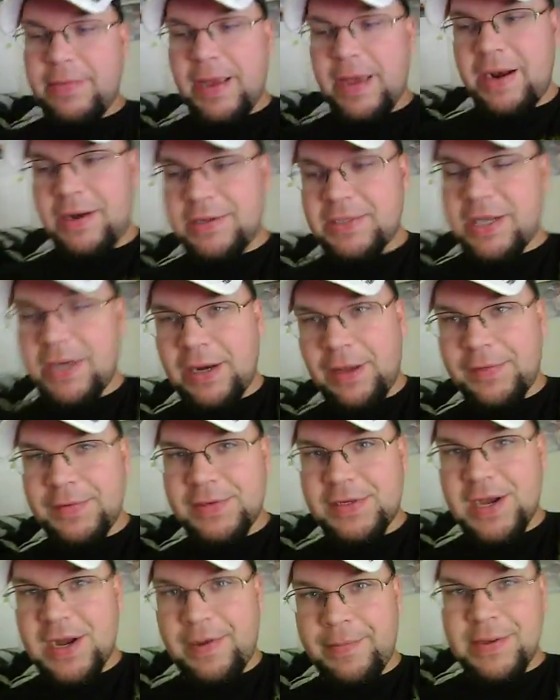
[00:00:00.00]
man, I was getting all
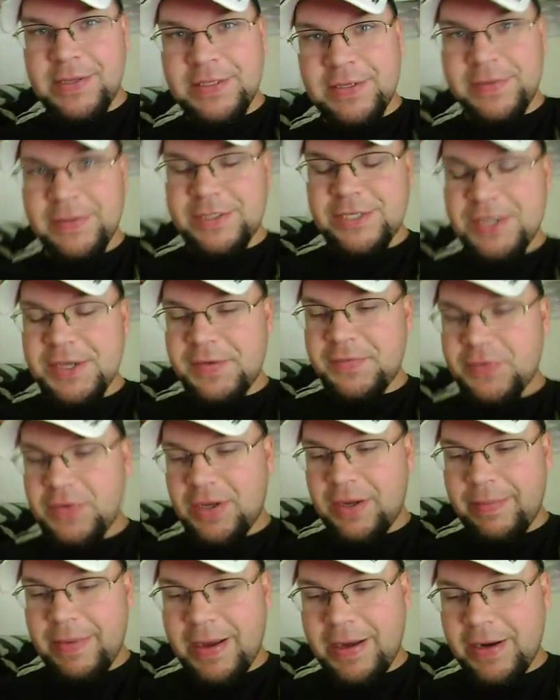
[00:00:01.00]
these comments on the Chiefs
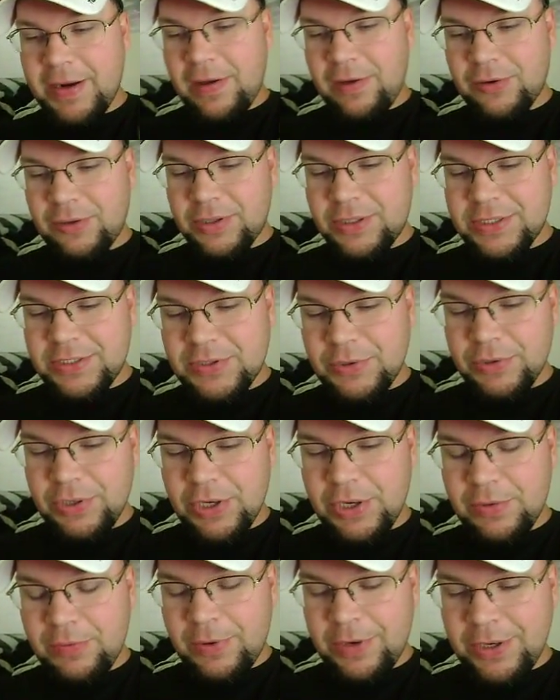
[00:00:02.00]
like, man, y'all are looking so
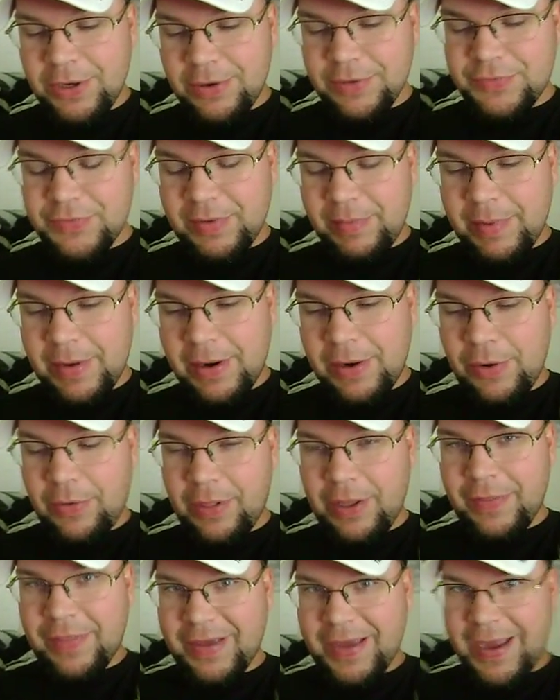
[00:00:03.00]
good. One dude was from
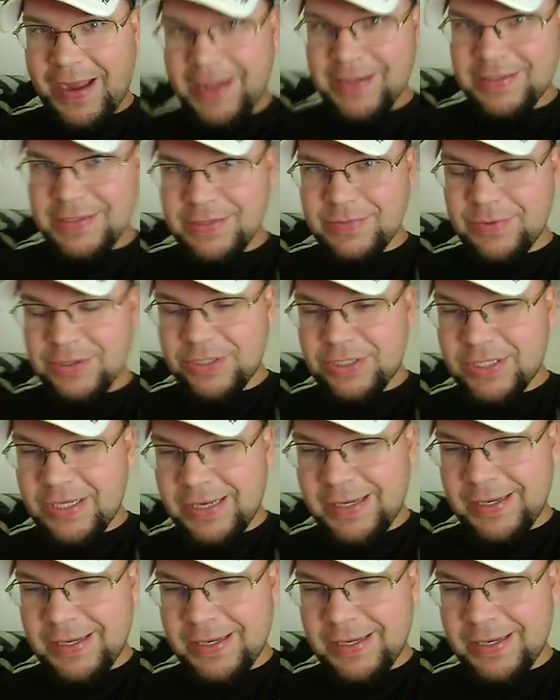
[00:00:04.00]
Olathe, Kansas, which,